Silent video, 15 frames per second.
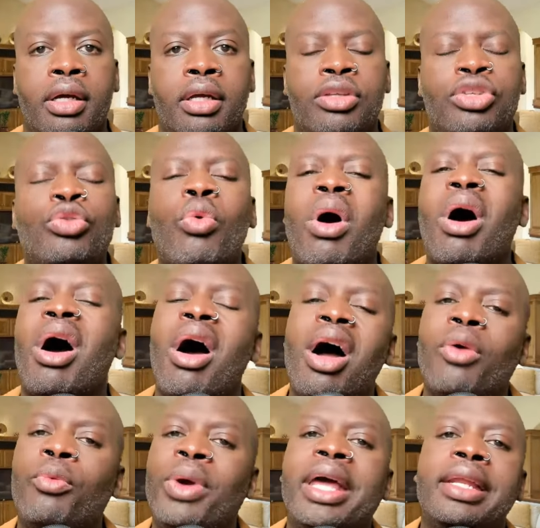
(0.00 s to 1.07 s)
You
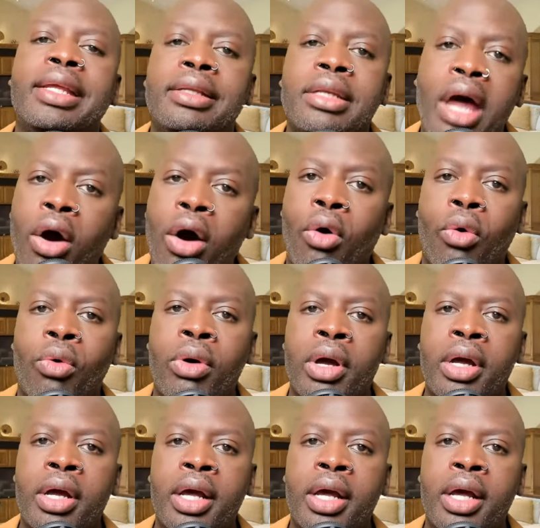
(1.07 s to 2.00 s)
already know.